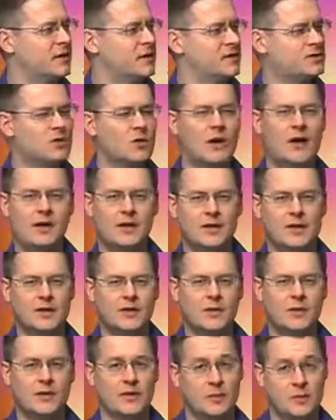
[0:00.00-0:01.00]
Well, so what? The,
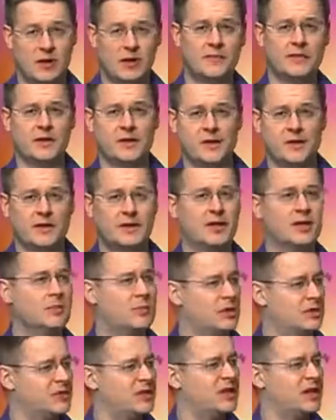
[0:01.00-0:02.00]
the perfectly
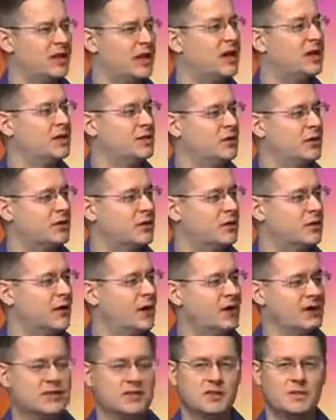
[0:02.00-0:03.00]
clear, perfectly eloquent
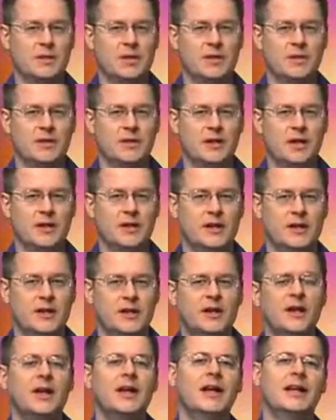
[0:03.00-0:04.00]
Quran is just being redundant
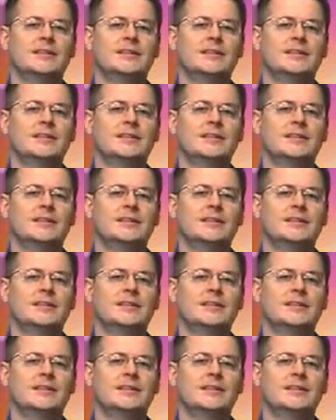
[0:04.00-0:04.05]
here.